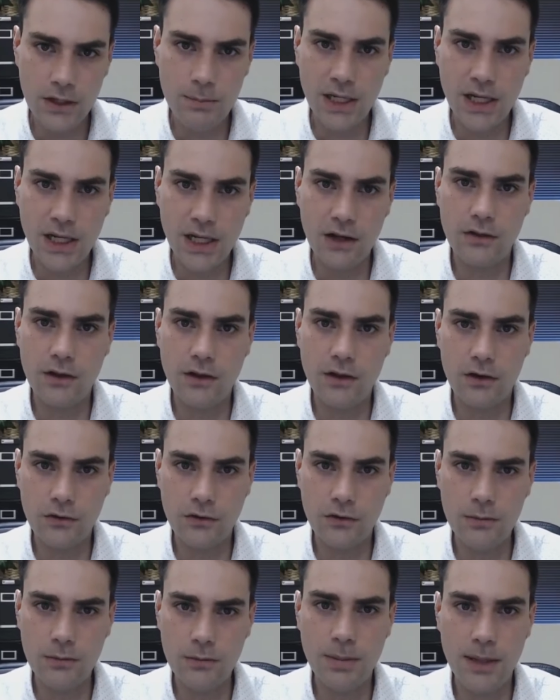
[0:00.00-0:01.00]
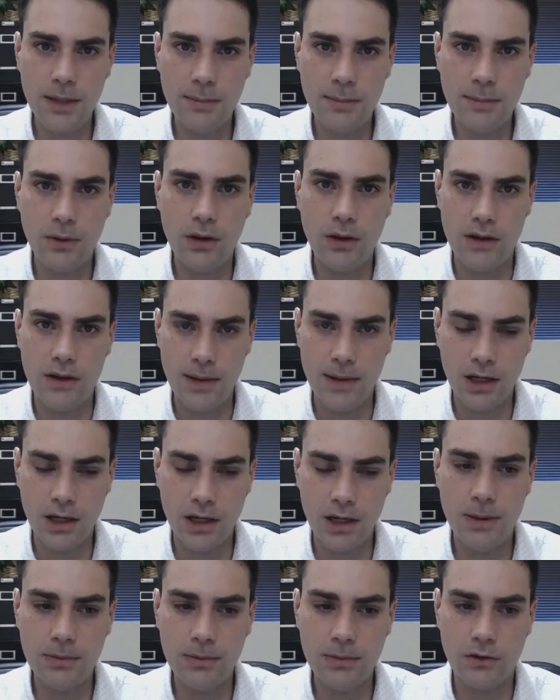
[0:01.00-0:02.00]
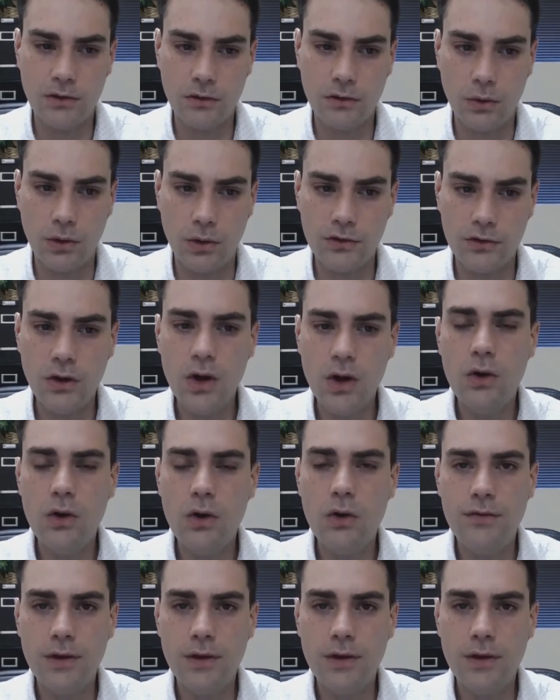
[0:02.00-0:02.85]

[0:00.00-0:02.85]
It's because there are certain people in the American public discourse